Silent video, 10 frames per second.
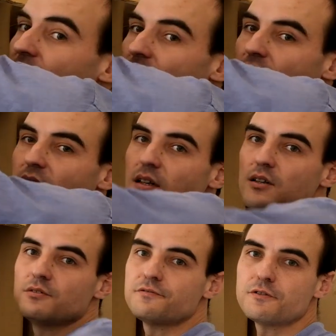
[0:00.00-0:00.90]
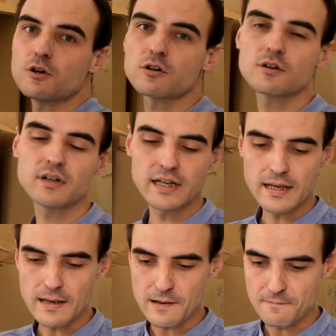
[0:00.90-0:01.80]
it for
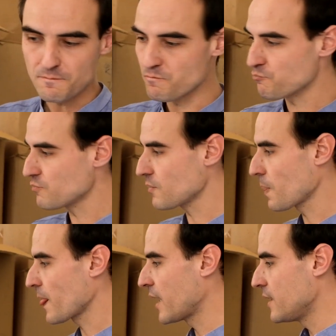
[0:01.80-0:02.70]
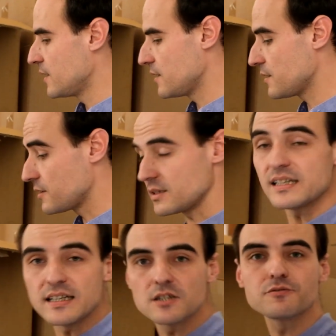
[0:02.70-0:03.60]
the
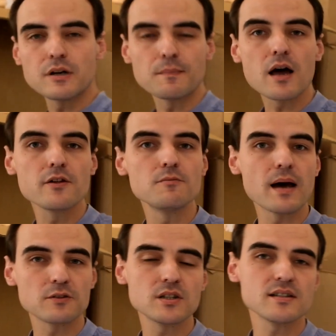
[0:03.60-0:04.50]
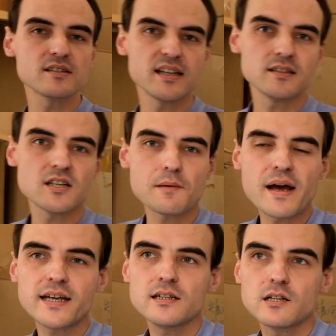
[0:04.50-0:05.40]
teas from other mountains than
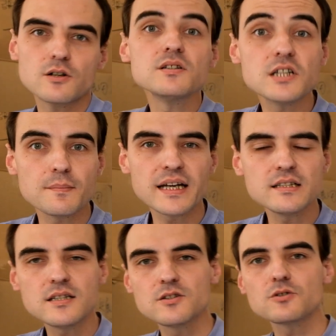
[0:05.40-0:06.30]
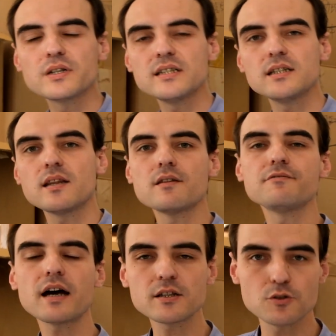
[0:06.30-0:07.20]
Jingmai. Our Jingmai tea is already in the
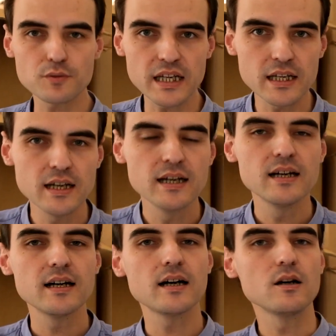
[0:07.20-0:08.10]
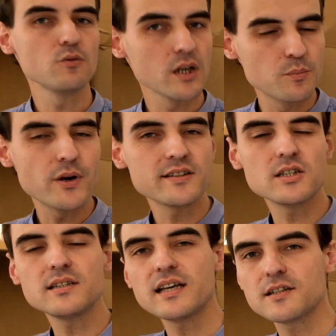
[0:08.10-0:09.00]
factory. We'll
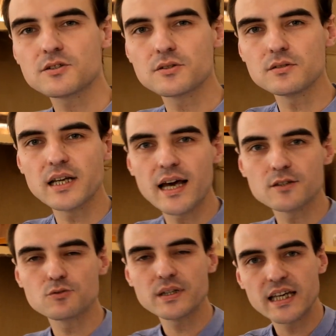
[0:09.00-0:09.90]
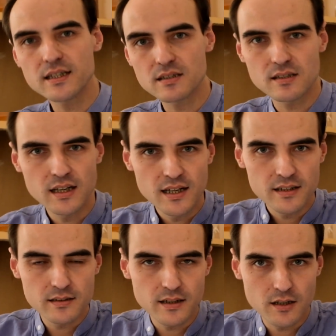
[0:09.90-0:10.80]
press it as soon as we get
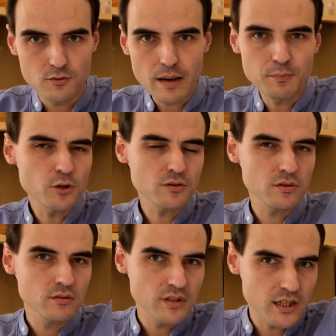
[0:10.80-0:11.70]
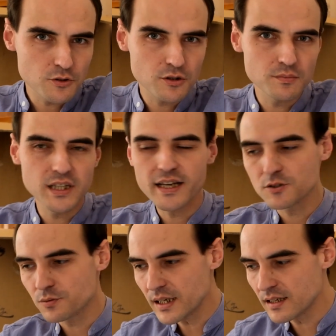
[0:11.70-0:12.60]
the wrappers. That should be
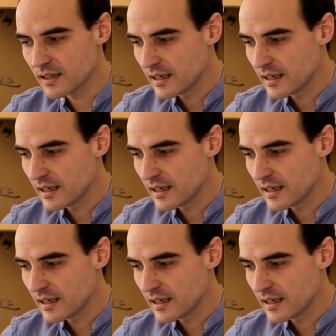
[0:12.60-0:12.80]
next week.